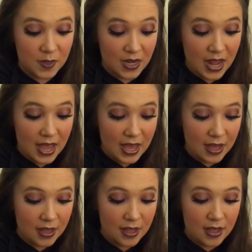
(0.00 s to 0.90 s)

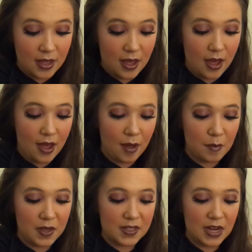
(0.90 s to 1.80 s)
today,
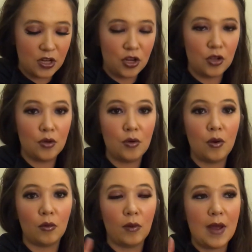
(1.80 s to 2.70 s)
because I
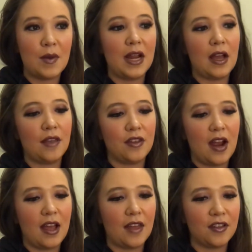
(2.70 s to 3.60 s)
knew right when I got
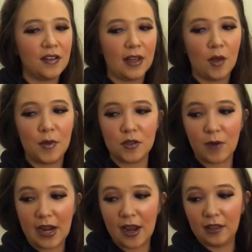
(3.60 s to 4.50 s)
there like almost
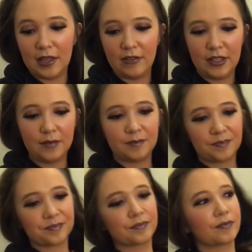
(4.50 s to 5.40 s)
right at 11,
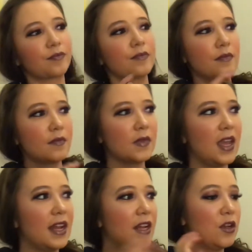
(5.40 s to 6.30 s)

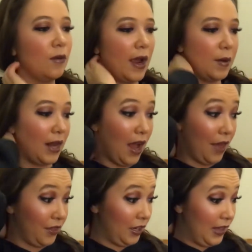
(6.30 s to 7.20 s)
and I knew right when I
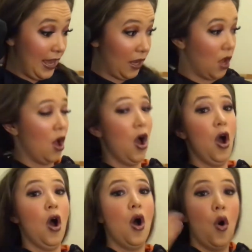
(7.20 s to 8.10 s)
got there, like,
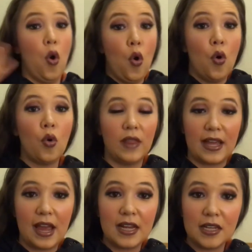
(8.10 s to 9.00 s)
oh,
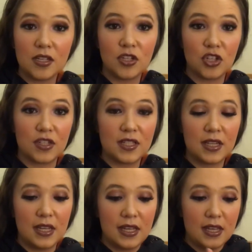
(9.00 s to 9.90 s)
like I need to just